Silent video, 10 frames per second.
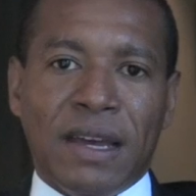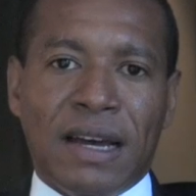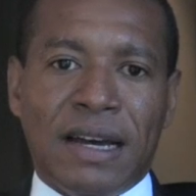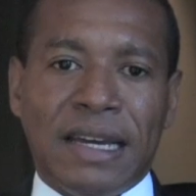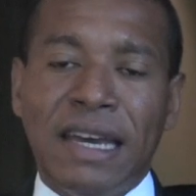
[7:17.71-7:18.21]

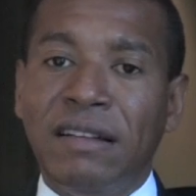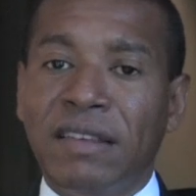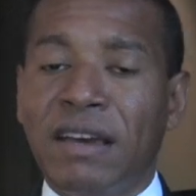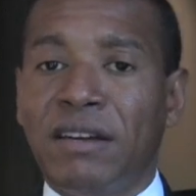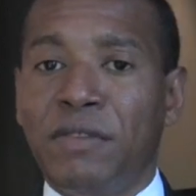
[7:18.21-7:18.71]

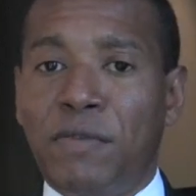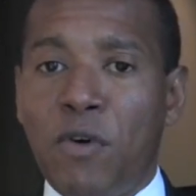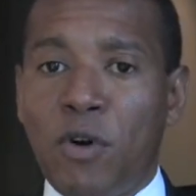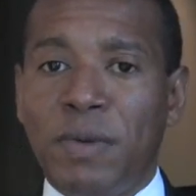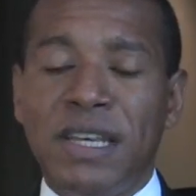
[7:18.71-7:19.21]
healthcare
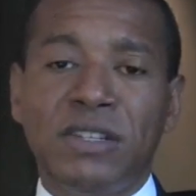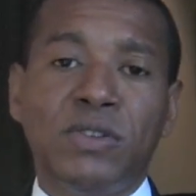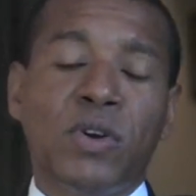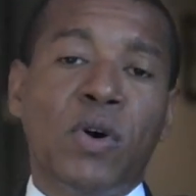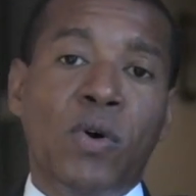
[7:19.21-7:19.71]
reform is
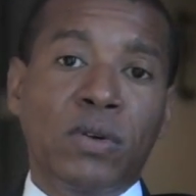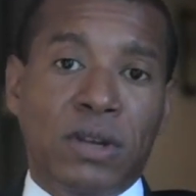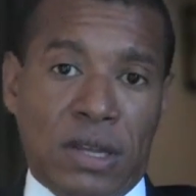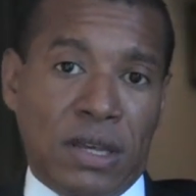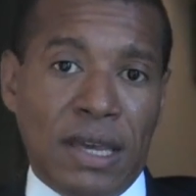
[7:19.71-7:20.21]
not
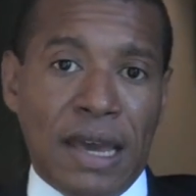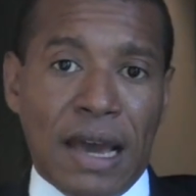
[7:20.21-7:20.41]
only